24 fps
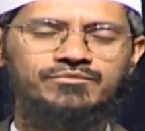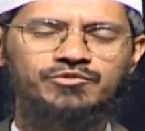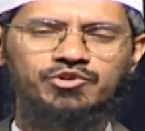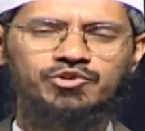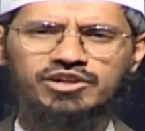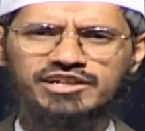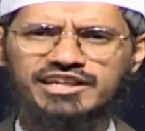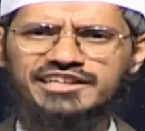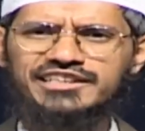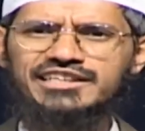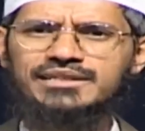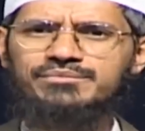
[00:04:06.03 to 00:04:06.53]
You
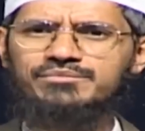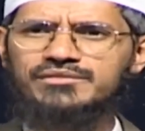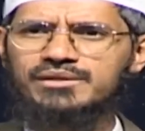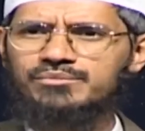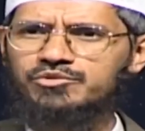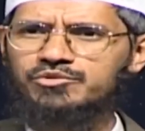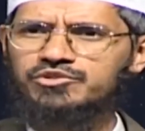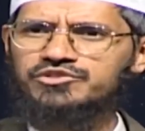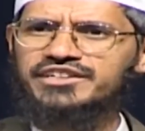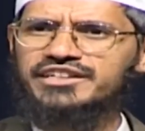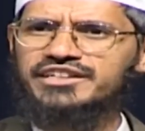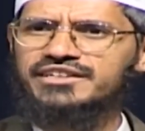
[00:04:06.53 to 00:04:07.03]
know Nadeem, the
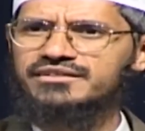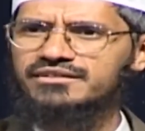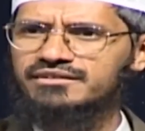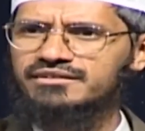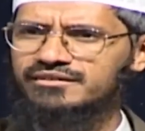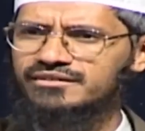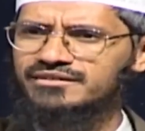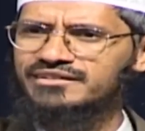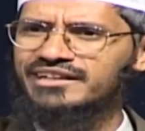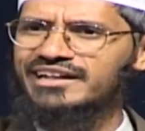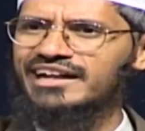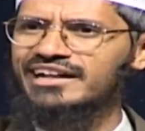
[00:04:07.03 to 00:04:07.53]

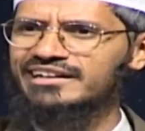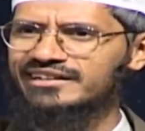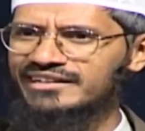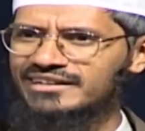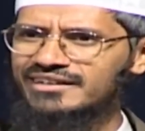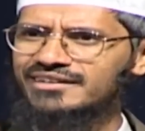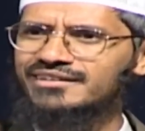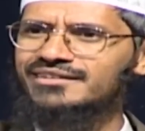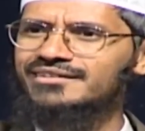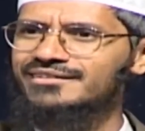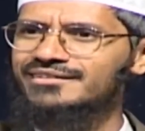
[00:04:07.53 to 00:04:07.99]
music director.